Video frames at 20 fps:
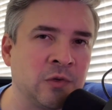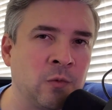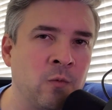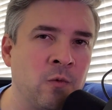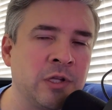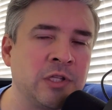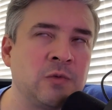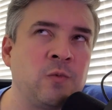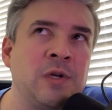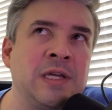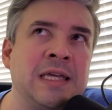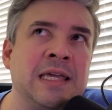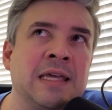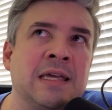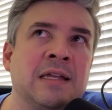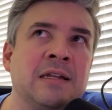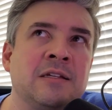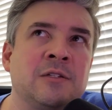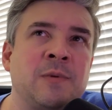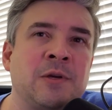So once we
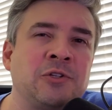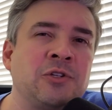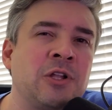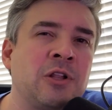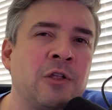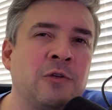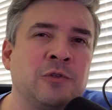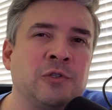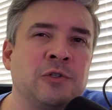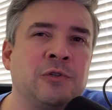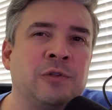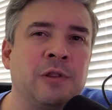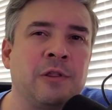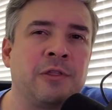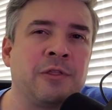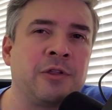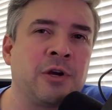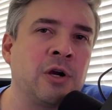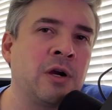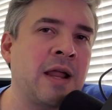get, especially closer to the
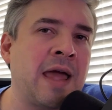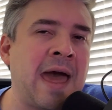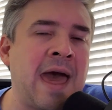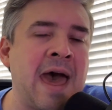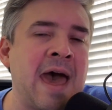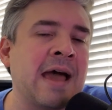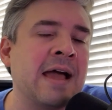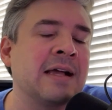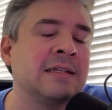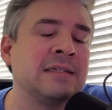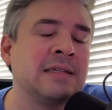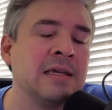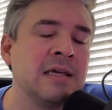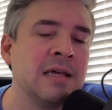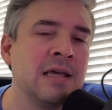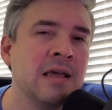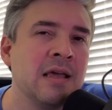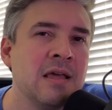third act,